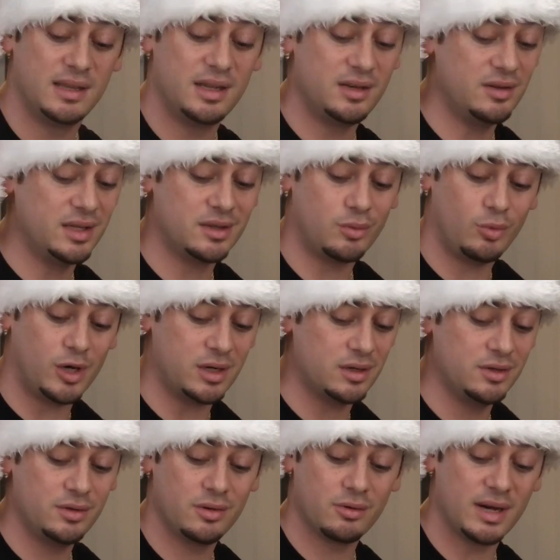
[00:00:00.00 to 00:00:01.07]
Then you let the water
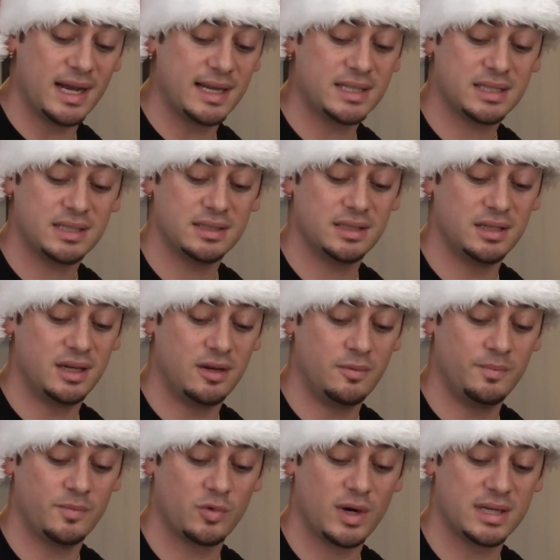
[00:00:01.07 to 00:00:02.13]
do the rest, you know,
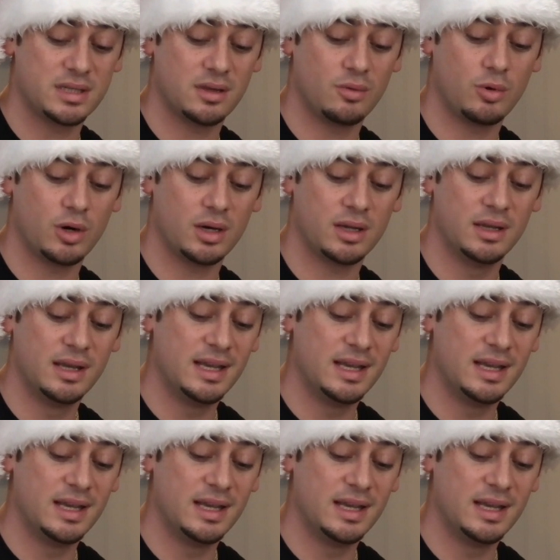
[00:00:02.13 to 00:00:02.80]
the rest of the work.